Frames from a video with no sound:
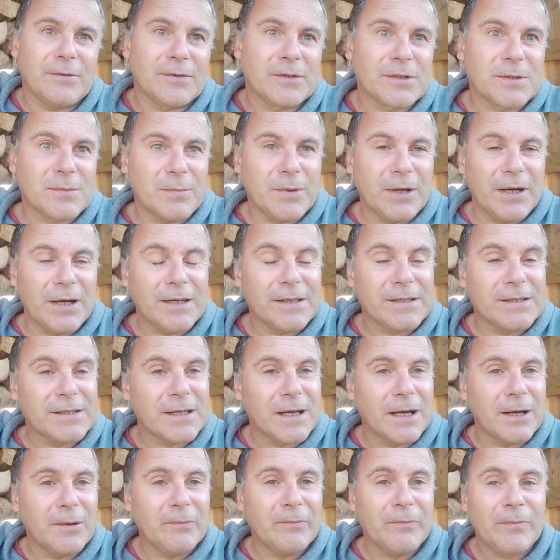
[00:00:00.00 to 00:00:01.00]
But um,
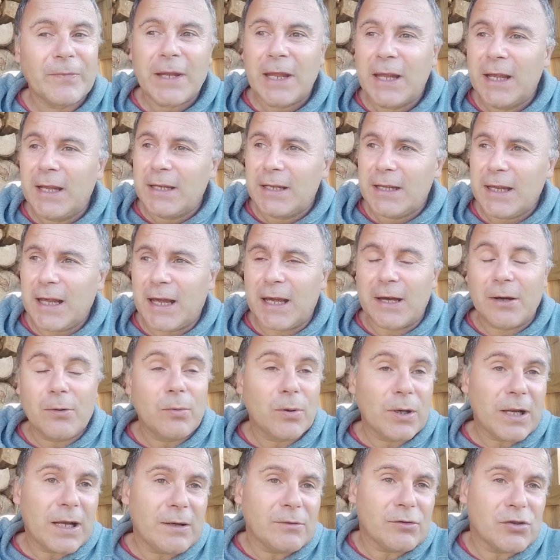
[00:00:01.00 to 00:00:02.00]
yeah,
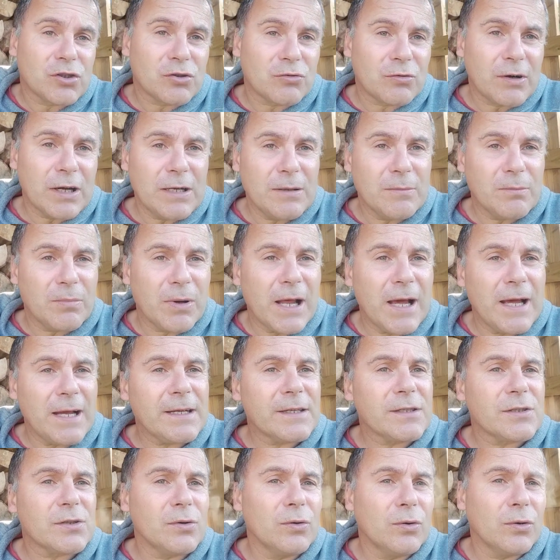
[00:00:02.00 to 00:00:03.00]
without straight blanks
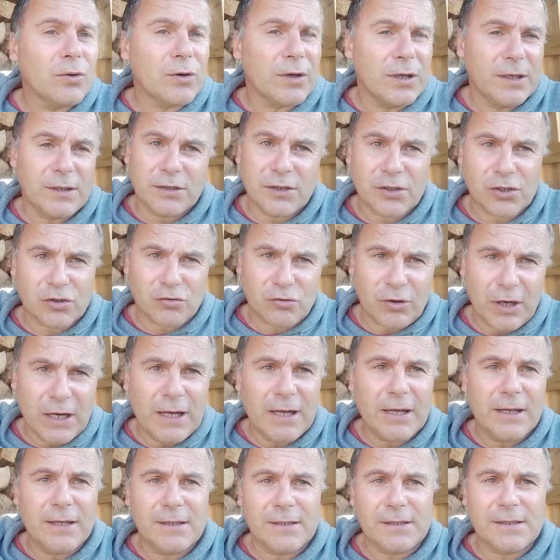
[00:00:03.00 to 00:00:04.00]
or as straight
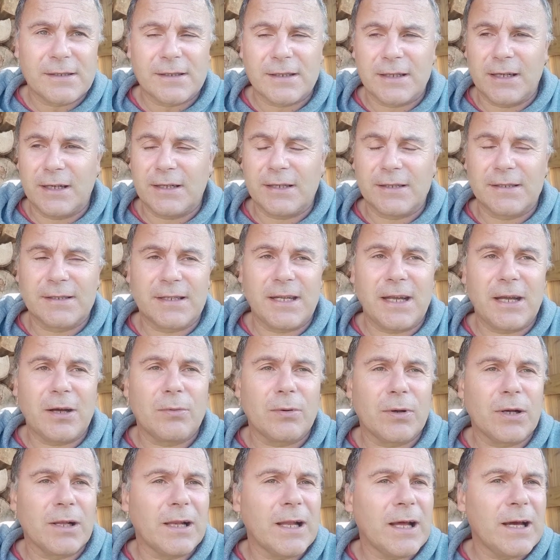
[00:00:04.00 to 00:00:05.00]
as uh, the stick will
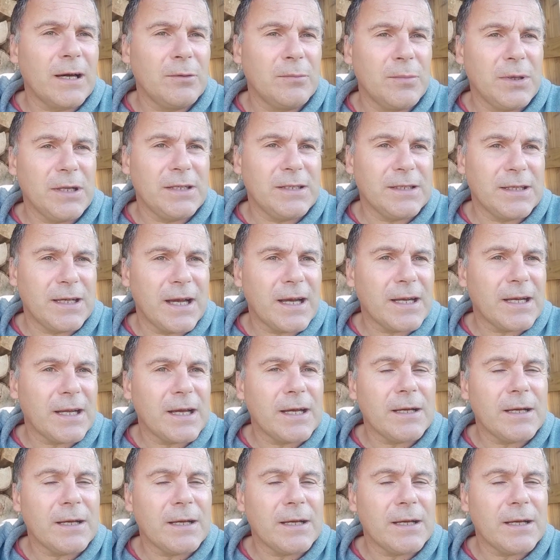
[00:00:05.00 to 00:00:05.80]
allow me to get it,